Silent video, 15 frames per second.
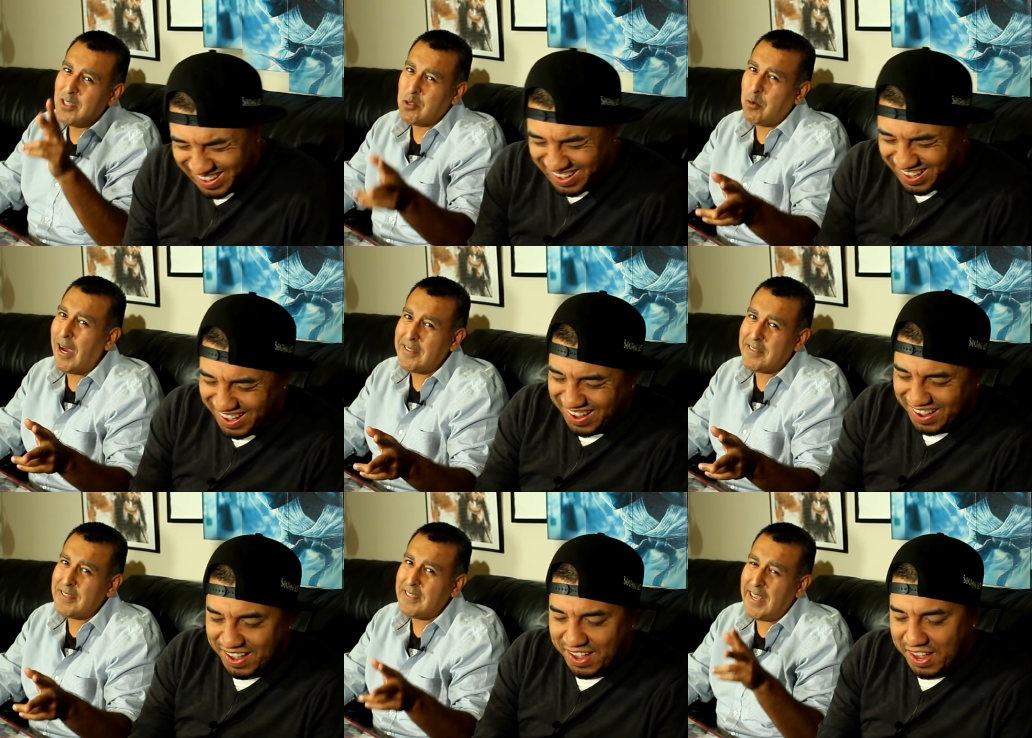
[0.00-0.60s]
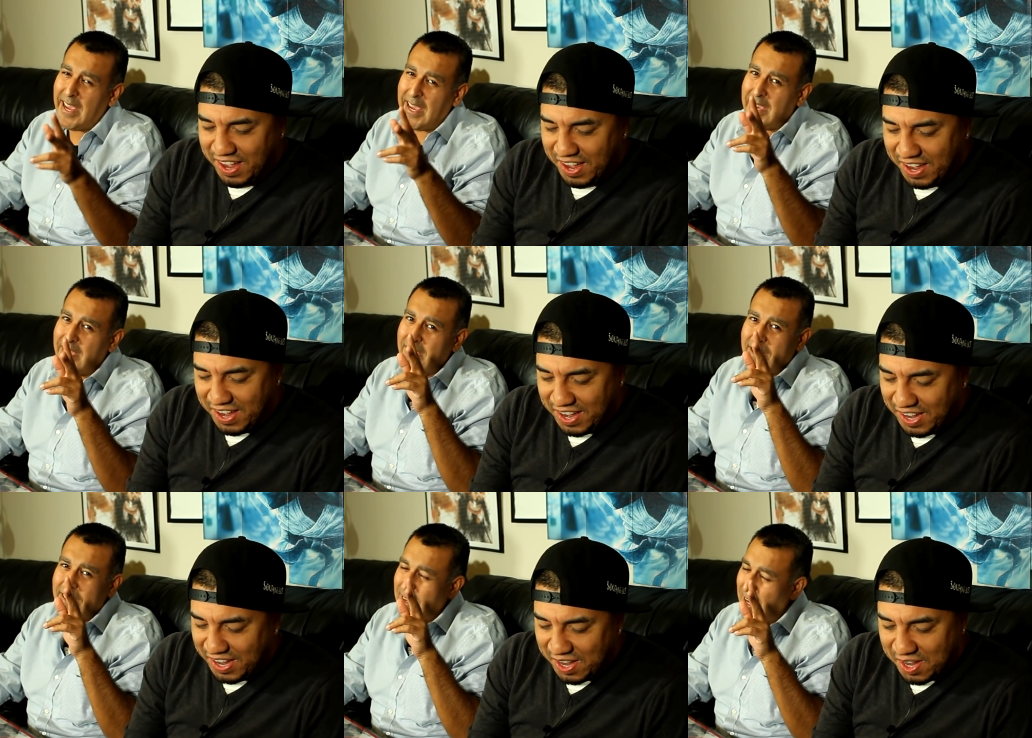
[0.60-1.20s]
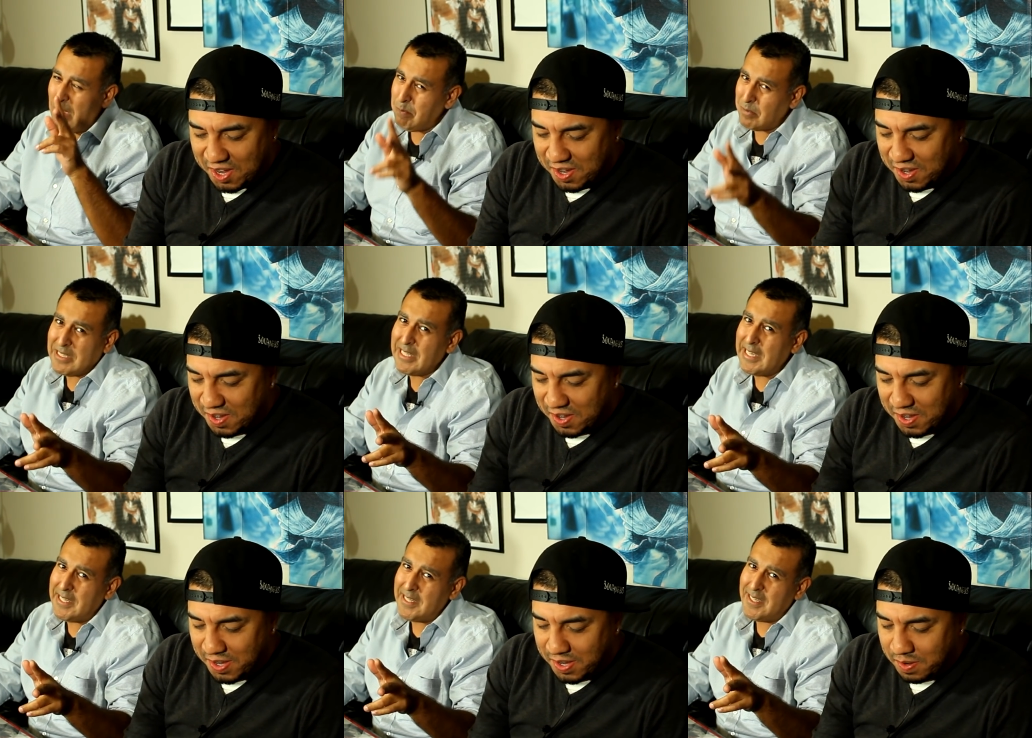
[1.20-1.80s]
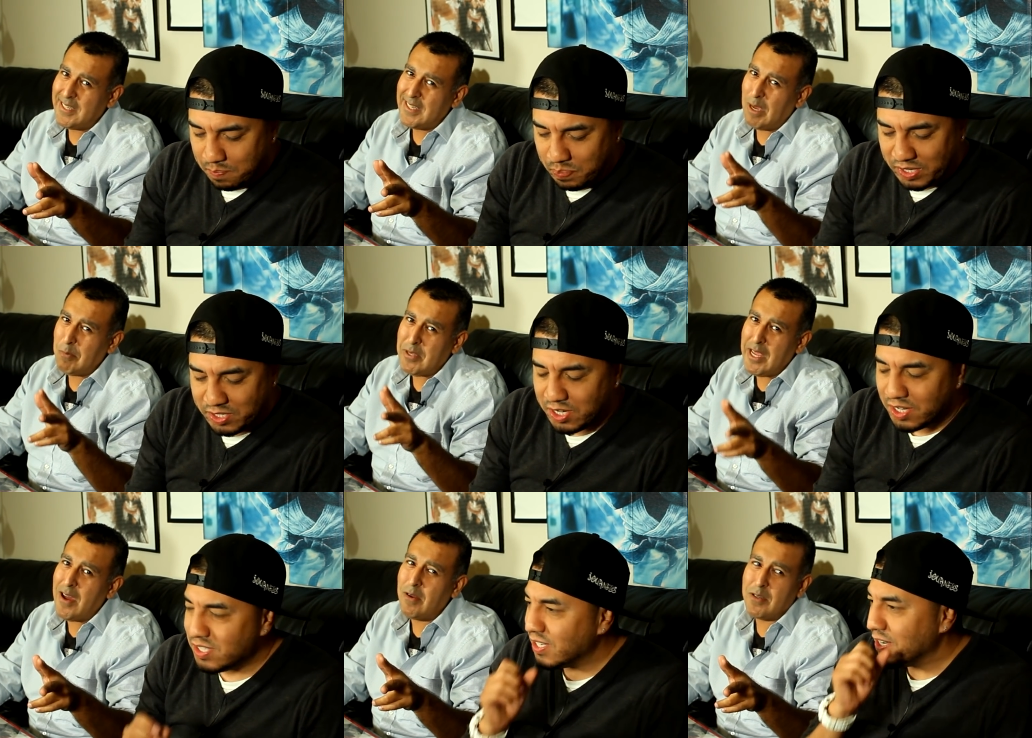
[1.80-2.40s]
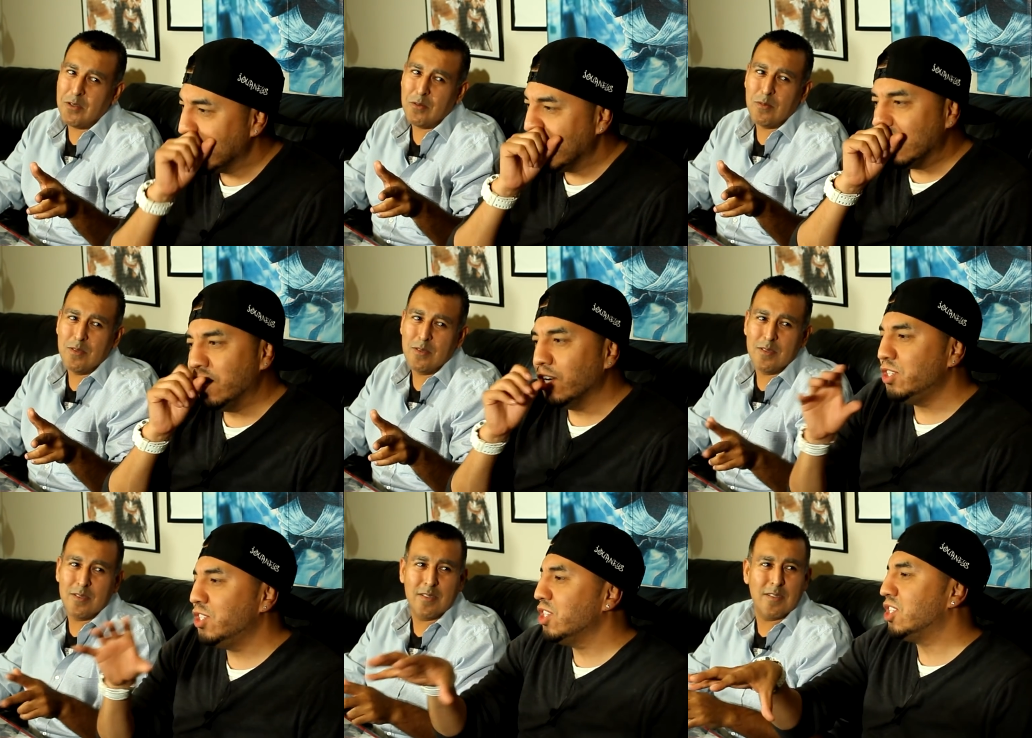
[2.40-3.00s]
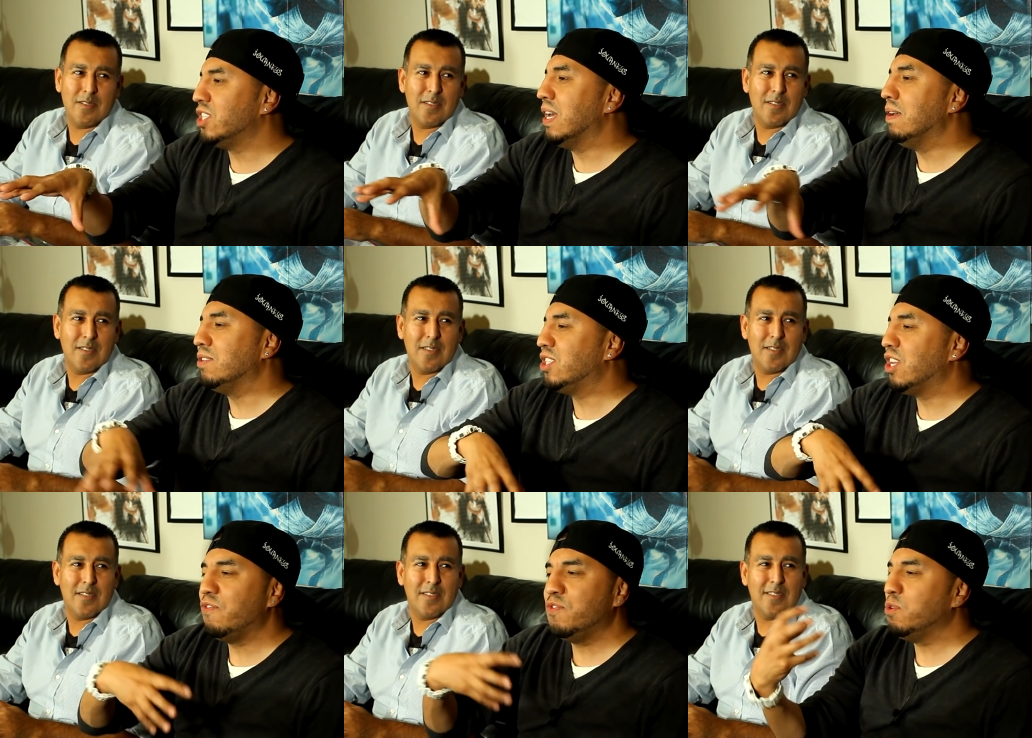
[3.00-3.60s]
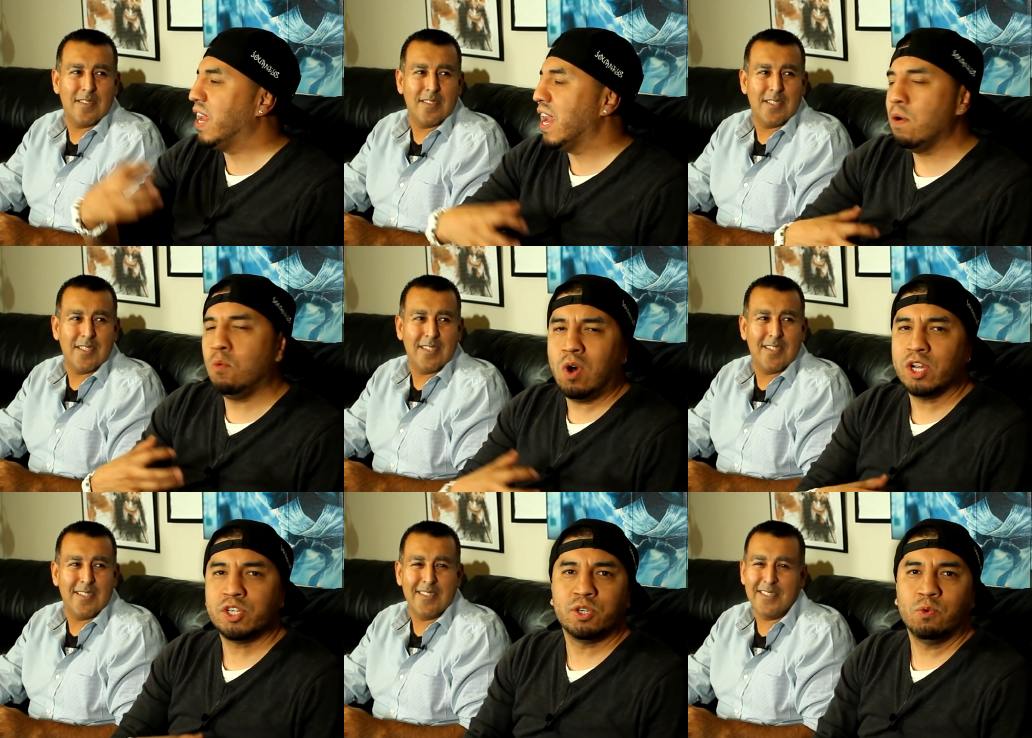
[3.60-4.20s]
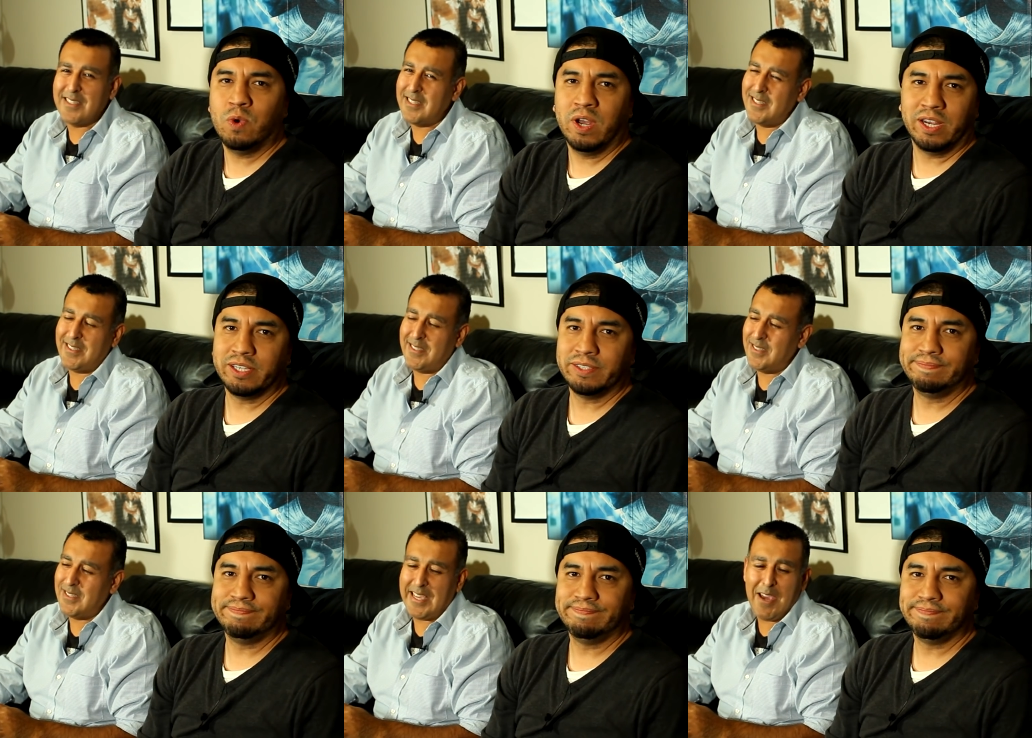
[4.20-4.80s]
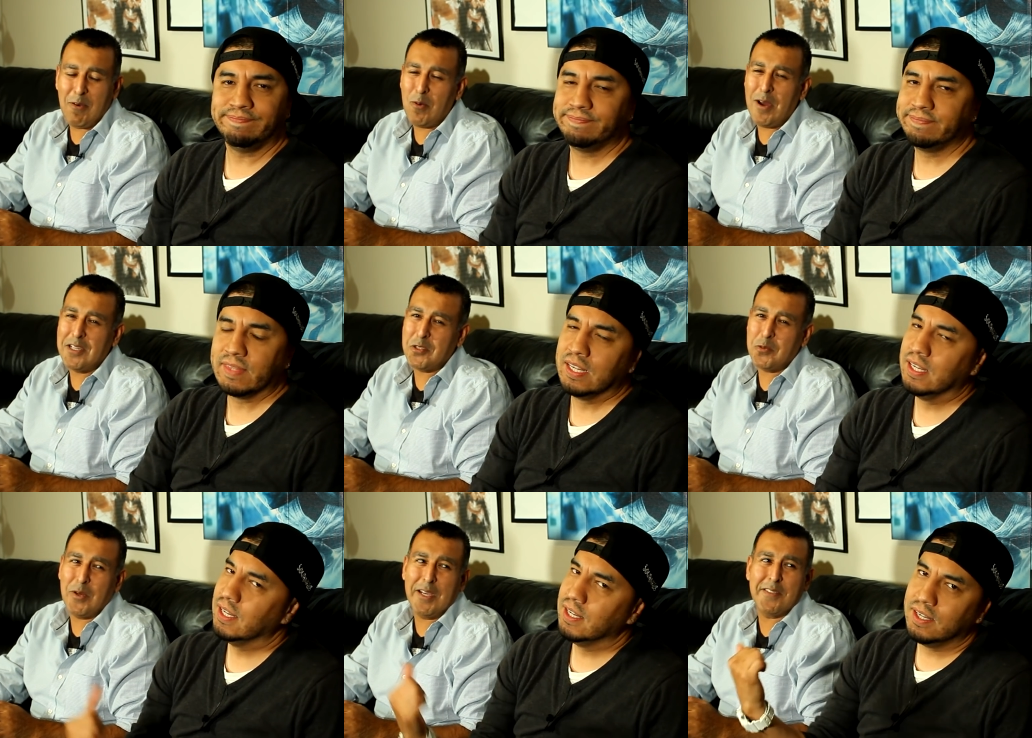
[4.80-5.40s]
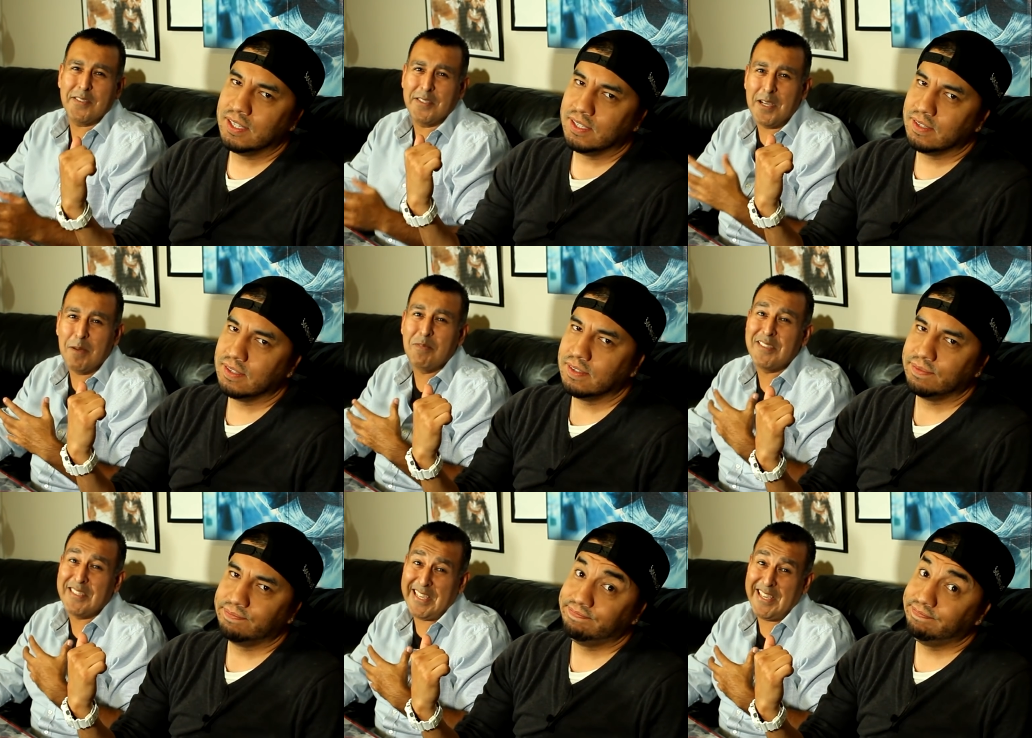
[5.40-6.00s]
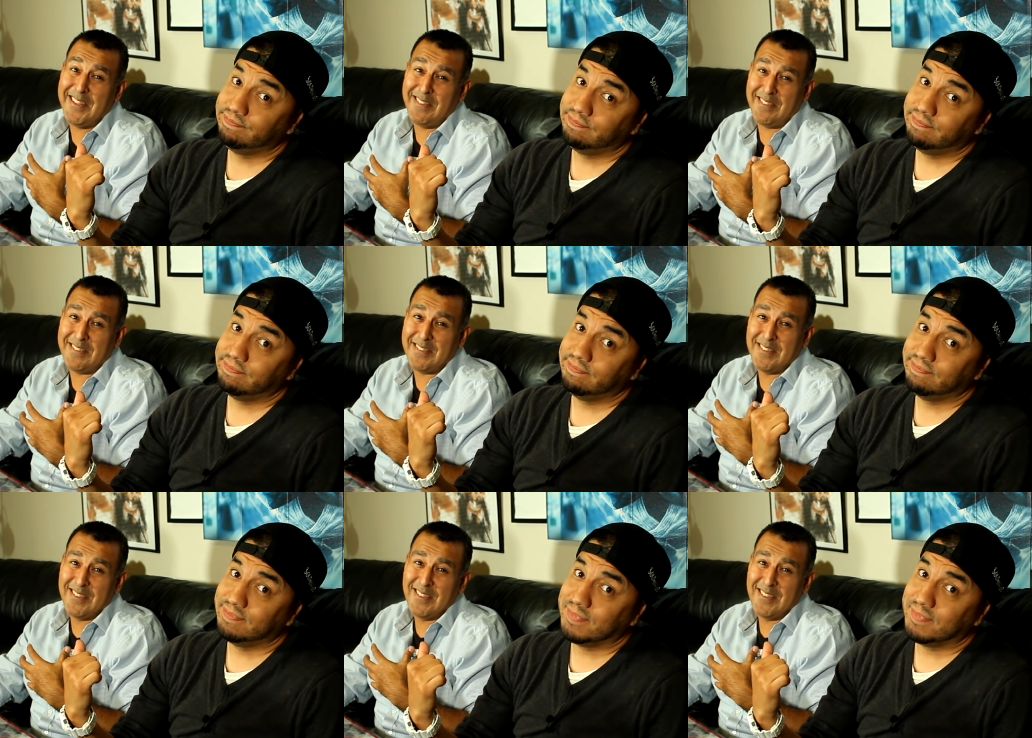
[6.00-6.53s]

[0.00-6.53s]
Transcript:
Speaker 1: twice a day. I'm clean. But I'm telling you,
Speaker 2: there's just some stuff you can't wash away. Just, you
Speaker 1: can't wash away some sins.